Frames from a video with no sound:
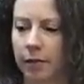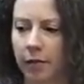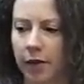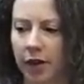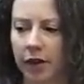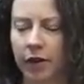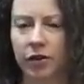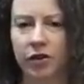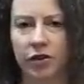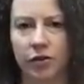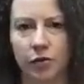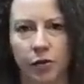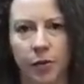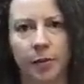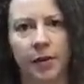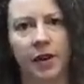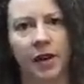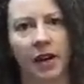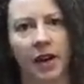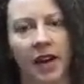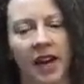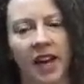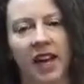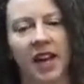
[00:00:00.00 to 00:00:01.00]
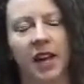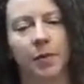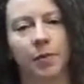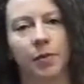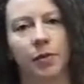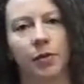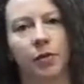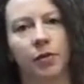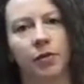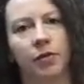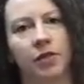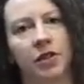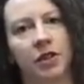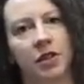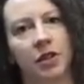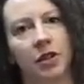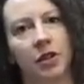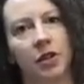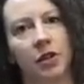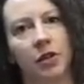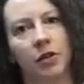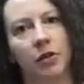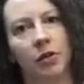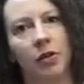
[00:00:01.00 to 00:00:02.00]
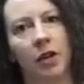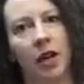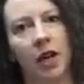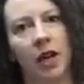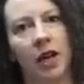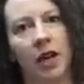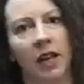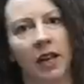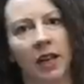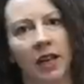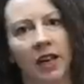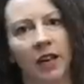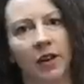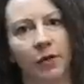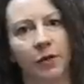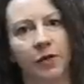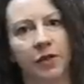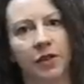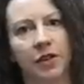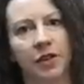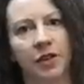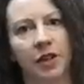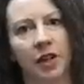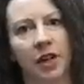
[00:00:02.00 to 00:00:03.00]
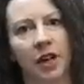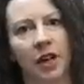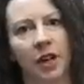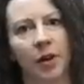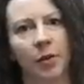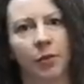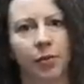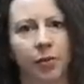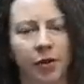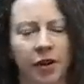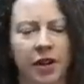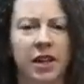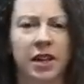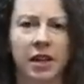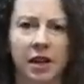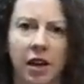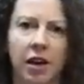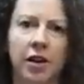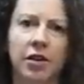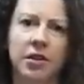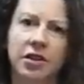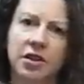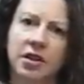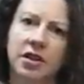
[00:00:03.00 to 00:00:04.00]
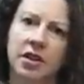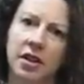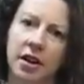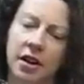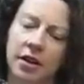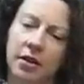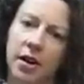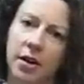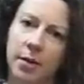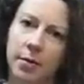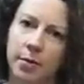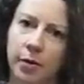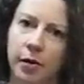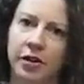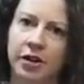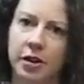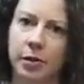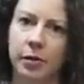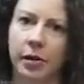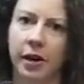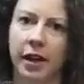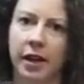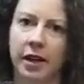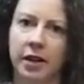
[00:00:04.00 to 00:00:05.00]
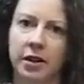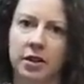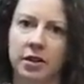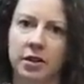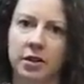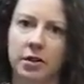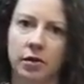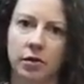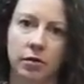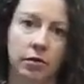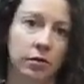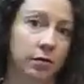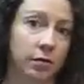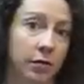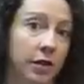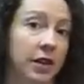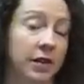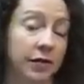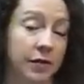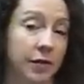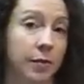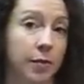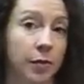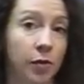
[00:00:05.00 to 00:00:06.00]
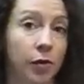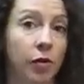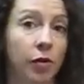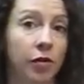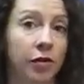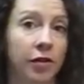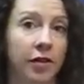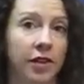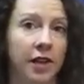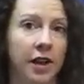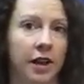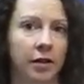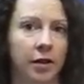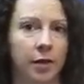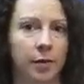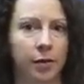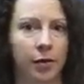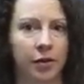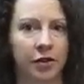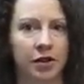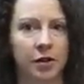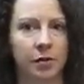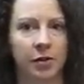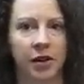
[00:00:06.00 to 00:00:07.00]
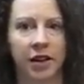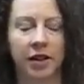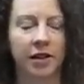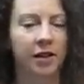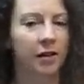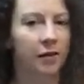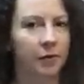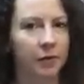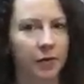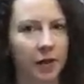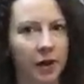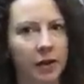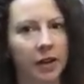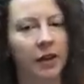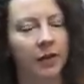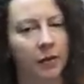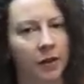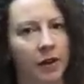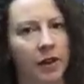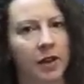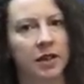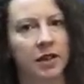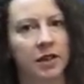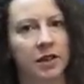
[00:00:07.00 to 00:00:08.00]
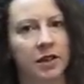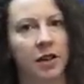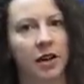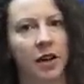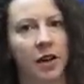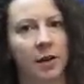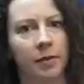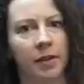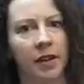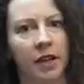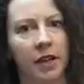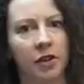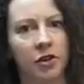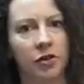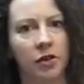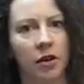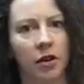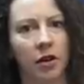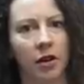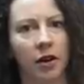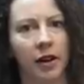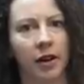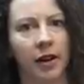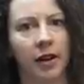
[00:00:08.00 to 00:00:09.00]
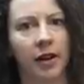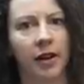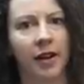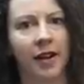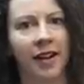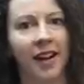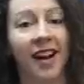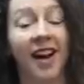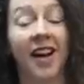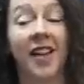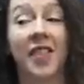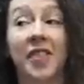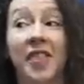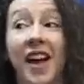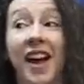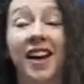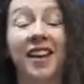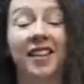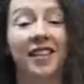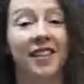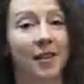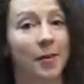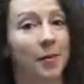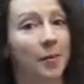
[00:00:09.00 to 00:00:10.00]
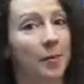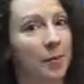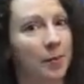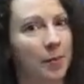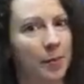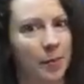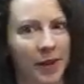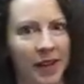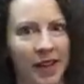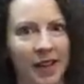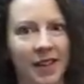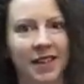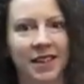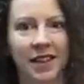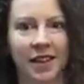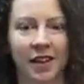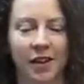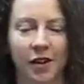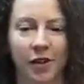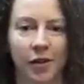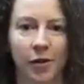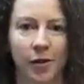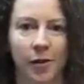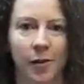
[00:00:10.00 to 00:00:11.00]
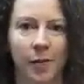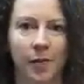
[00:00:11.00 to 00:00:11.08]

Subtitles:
most women are able to lift pretty close to their own body weight, or even more than their own body weight, the very first time they try. And that is a big deal